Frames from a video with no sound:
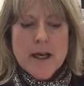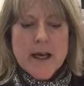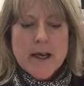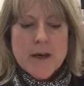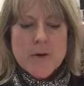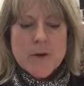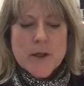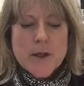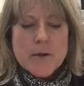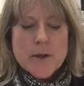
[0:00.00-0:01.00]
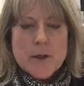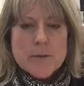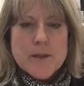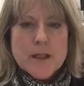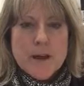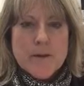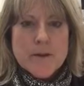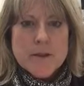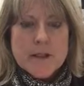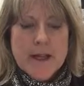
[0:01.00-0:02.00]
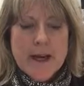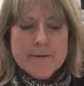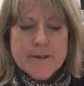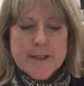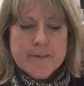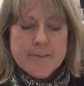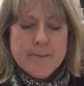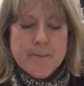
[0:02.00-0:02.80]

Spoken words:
and other legal terms that govern staffing.